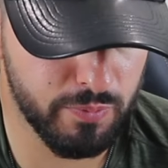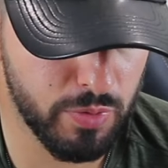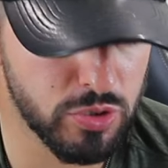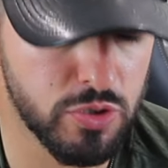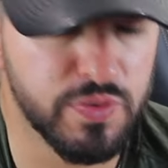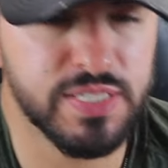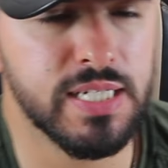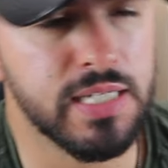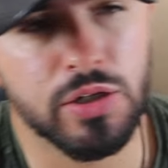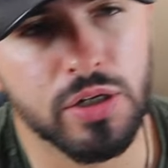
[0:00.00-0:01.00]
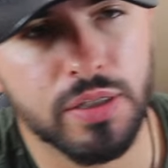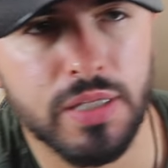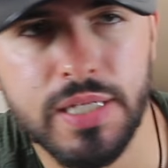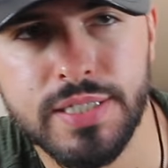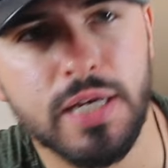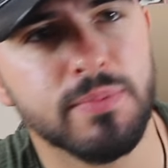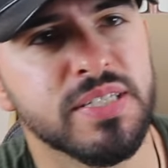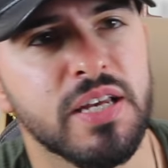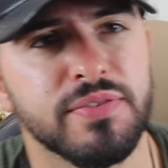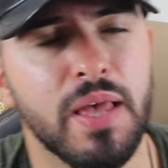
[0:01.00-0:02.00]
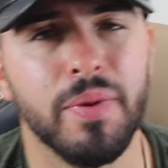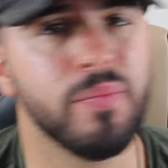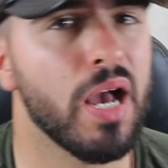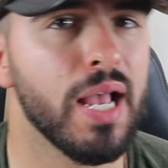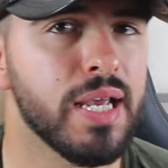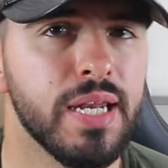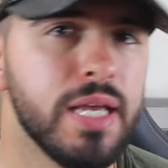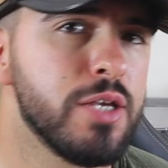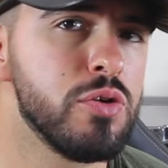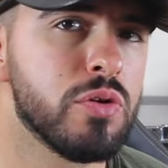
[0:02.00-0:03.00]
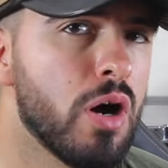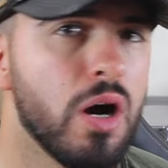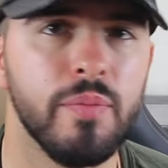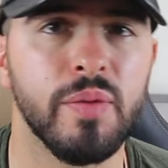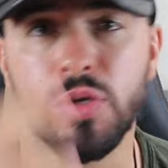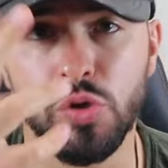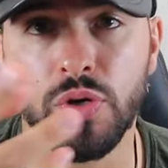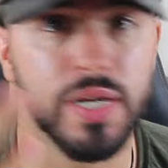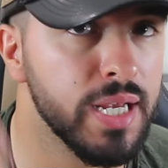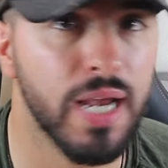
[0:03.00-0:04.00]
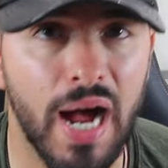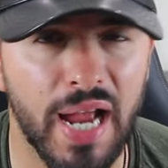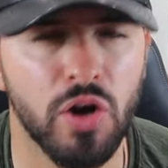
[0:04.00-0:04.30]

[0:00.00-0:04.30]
Because obviously, look, there's some stuff that maybe I can hear, you can't, maybe you can hear, I